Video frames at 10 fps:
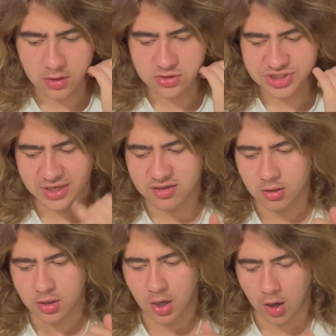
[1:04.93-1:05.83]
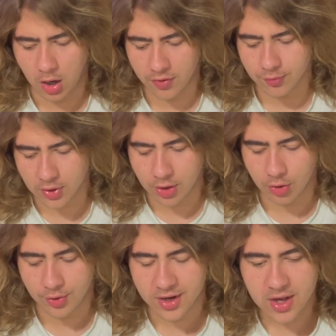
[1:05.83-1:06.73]
Jets are on the
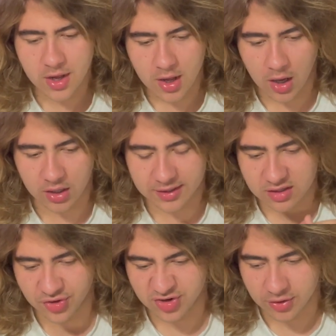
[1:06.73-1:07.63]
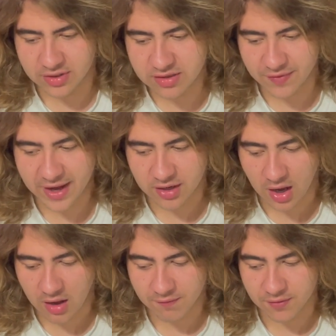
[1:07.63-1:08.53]
road against the toast of that
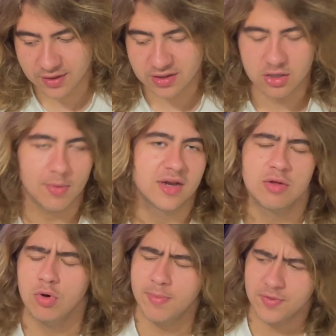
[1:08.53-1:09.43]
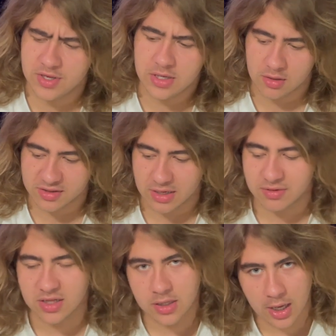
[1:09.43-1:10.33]
conference, and you might say, what about the Eagles? And I
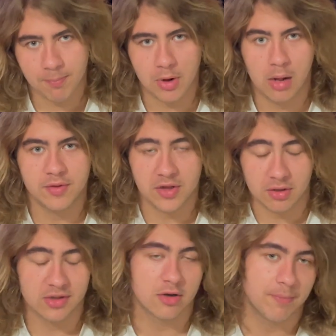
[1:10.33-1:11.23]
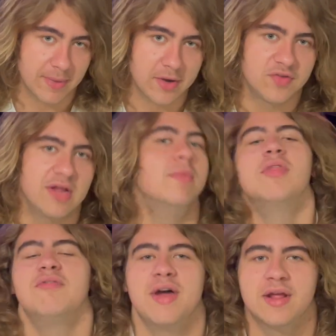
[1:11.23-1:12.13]
would say, yeah, probably the Eagles are a better team than
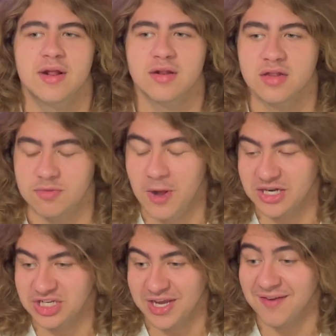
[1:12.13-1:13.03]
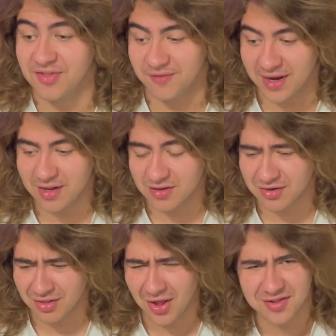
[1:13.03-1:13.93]
the Vikings, especially after the Vikings
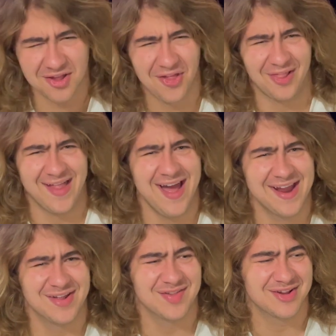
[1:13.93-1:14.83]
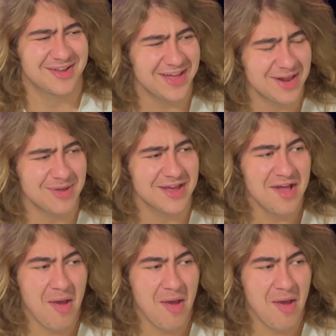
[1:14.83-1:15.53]
just lost to the Lions. Are you kidding me?